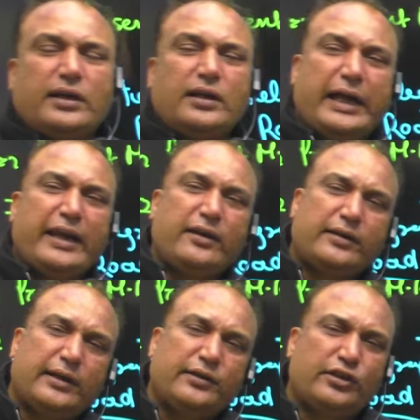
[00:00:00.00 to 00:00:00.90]
and
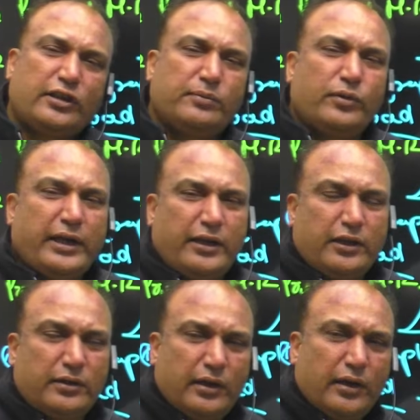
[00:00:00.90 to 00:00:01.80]
cultural barriers?
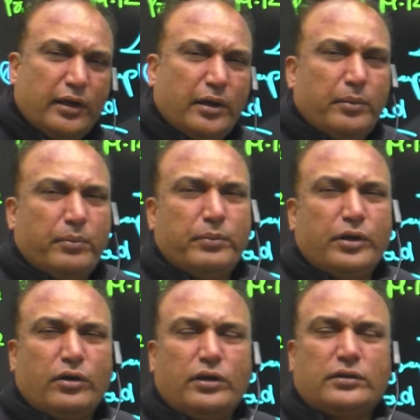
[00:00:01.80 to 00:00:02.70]

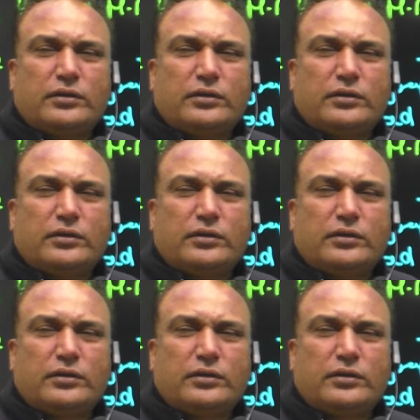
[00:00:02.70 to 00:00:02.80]
Because